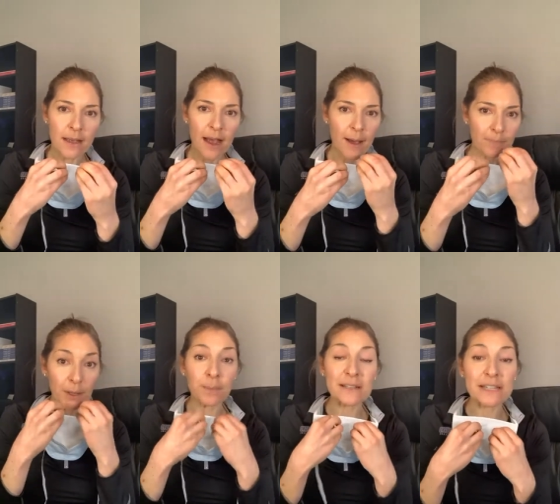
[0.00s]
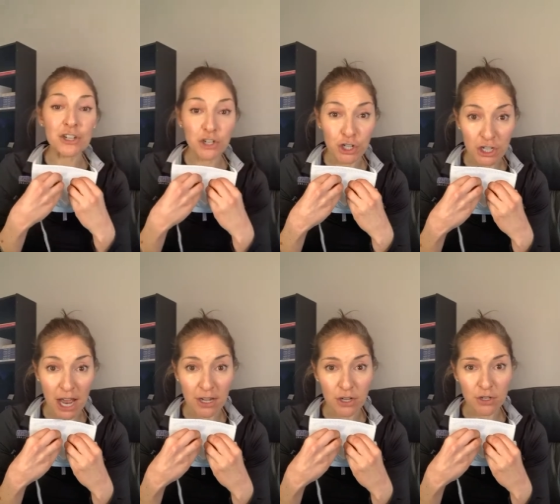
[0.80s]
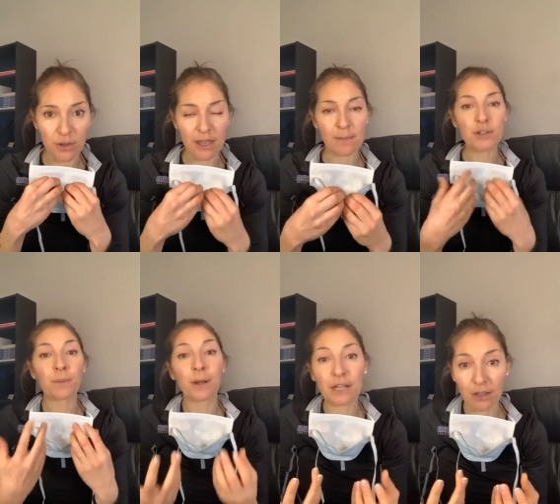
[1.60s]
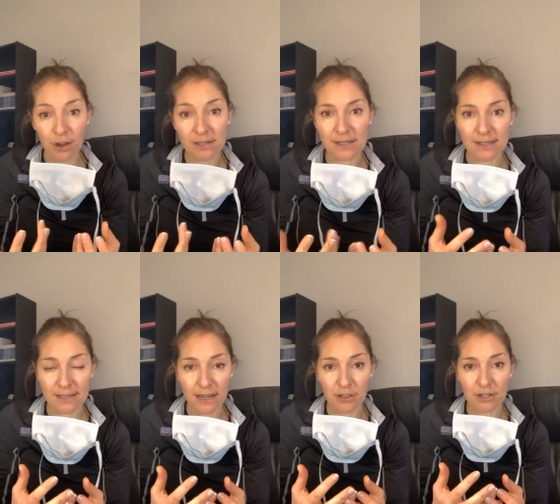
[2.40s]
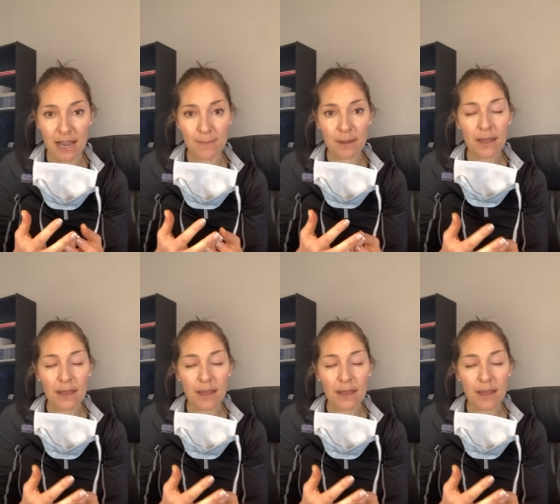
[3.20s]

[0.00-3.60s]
um, procedure done to them. Tuberculosis is another type.